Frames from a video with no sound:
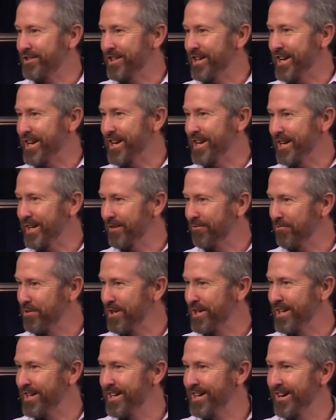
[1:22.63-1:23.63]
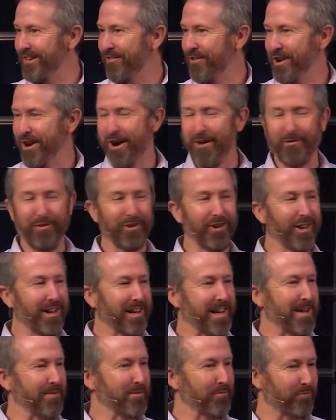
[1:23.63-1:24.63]
and we often like
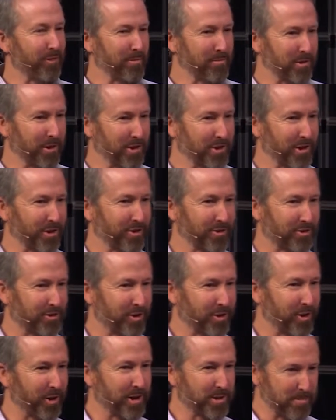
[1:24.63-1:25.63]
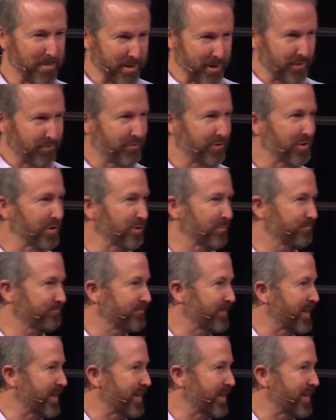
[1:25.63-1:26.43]
having fun with each other. So there's my gift to you,